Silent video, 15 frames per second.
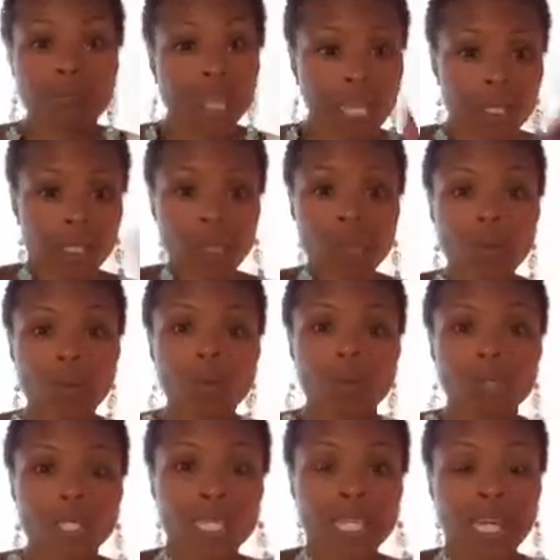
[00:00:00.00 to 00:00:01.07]
That's another
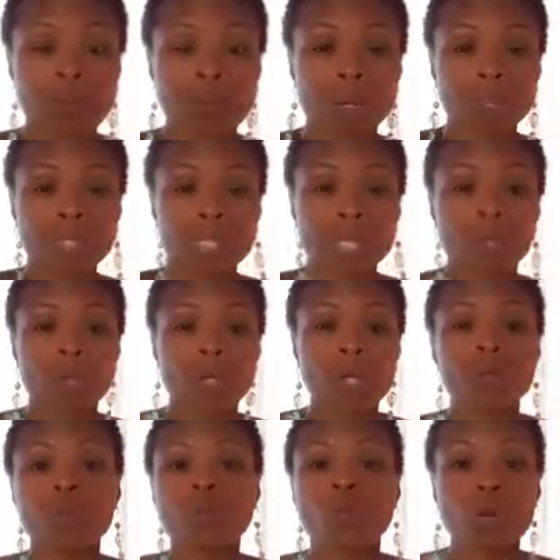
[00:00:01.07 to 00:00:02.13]
word that came up today, where
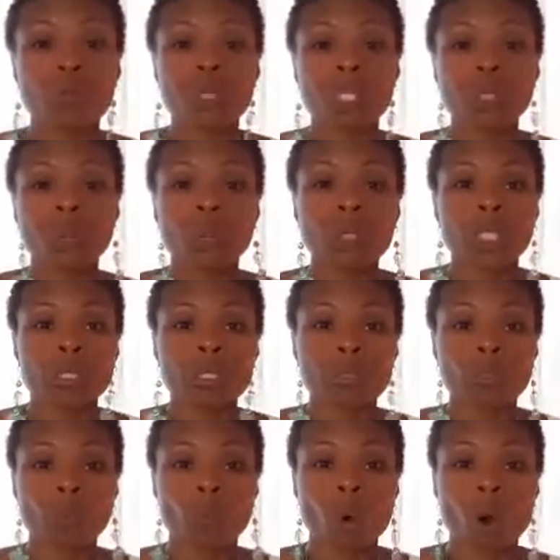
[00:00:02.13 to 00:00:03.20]
you normally wouldn't
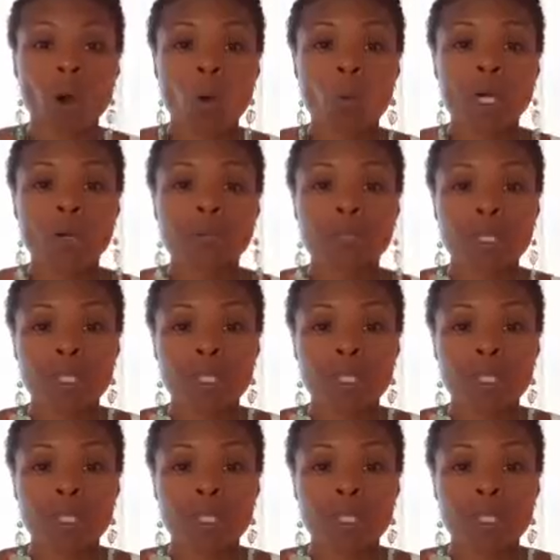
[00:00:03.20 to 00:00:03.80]
walk away.